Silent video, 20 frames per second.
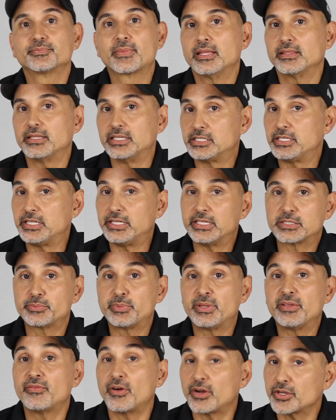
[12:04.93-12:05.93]
There's
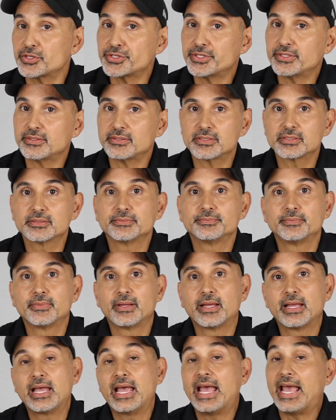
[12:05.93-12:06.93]
DSP functions,
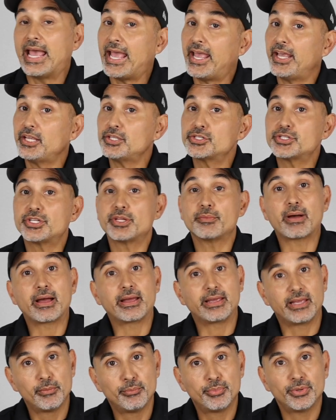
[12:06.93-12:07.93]

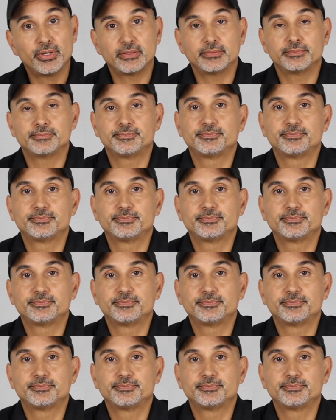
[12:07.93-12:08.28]
HDMI input,